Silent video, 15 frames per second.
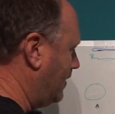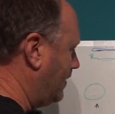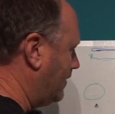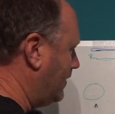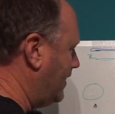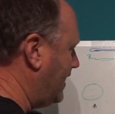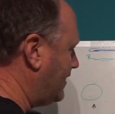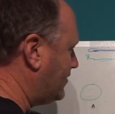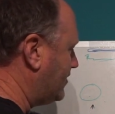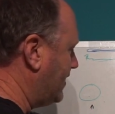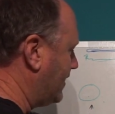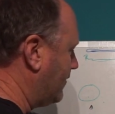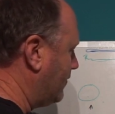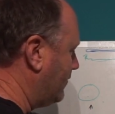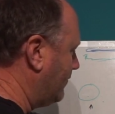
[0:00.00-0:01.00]
the next
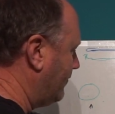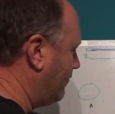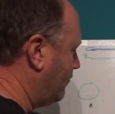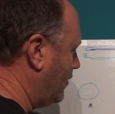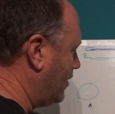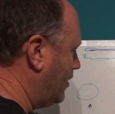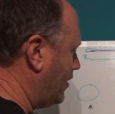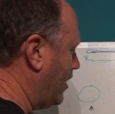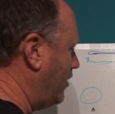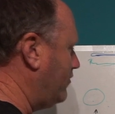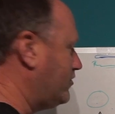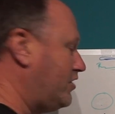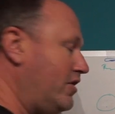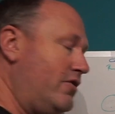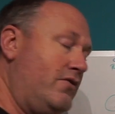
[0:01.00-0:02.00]
thing we're going to go
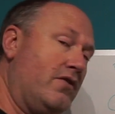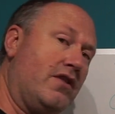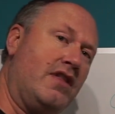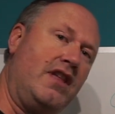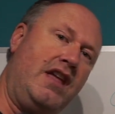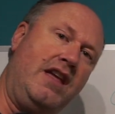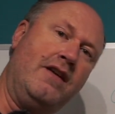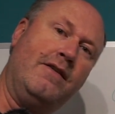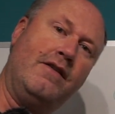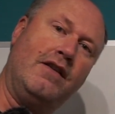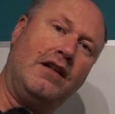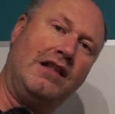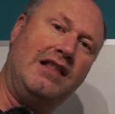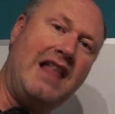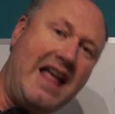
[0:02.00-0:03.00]
to the
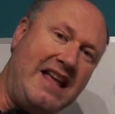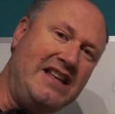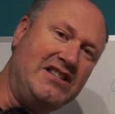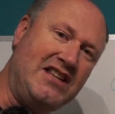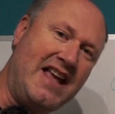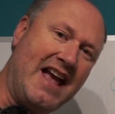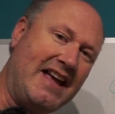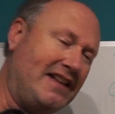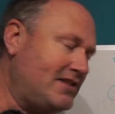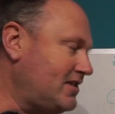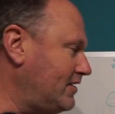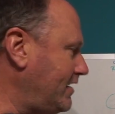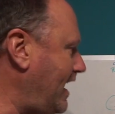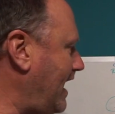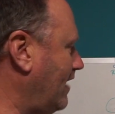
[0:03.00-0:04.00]
Lazy Eight.
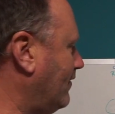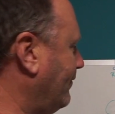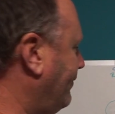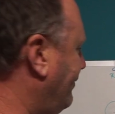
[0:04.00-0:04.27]
Now,